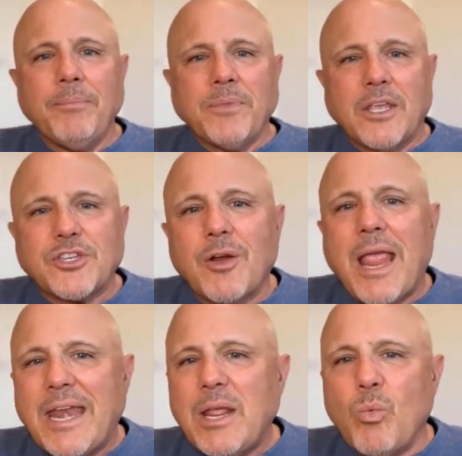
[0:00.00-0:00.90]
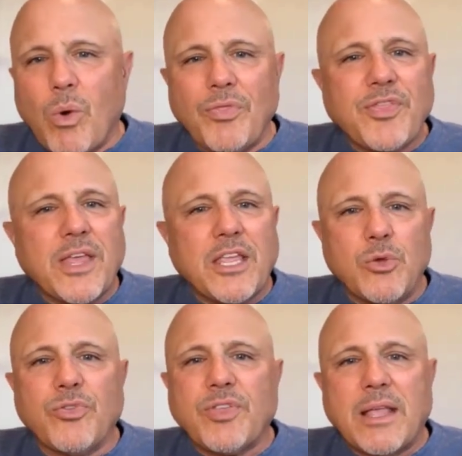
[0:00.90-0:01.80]
Is there any one thing you
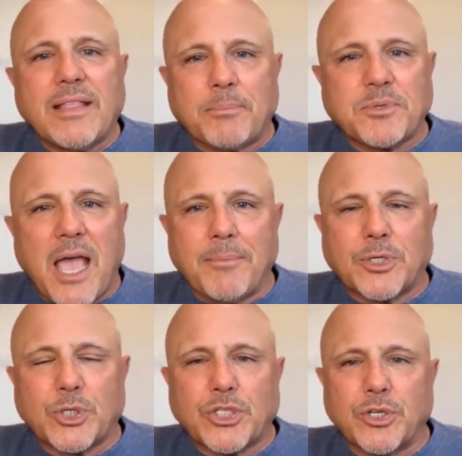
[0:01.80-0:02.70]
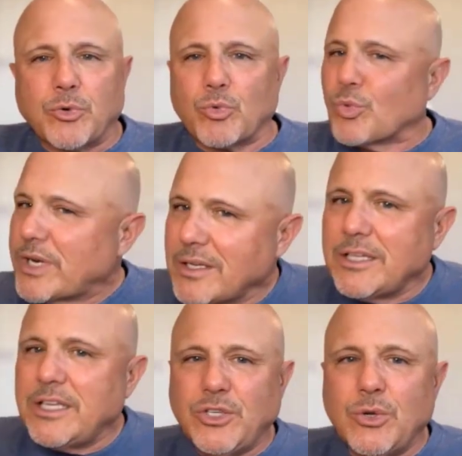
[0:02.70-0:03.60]
think that optometrists could really
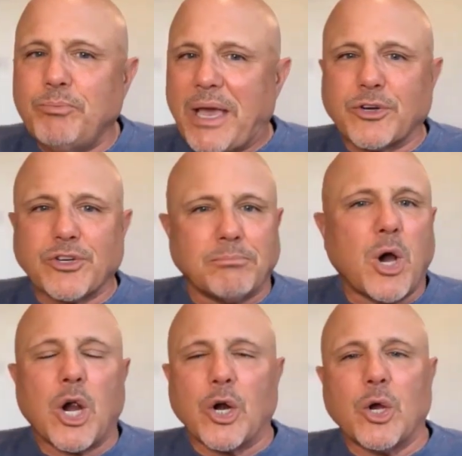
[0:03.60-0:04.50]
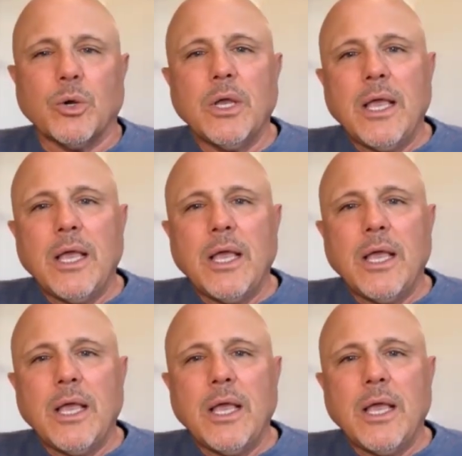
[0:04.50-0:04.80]
better tomorrow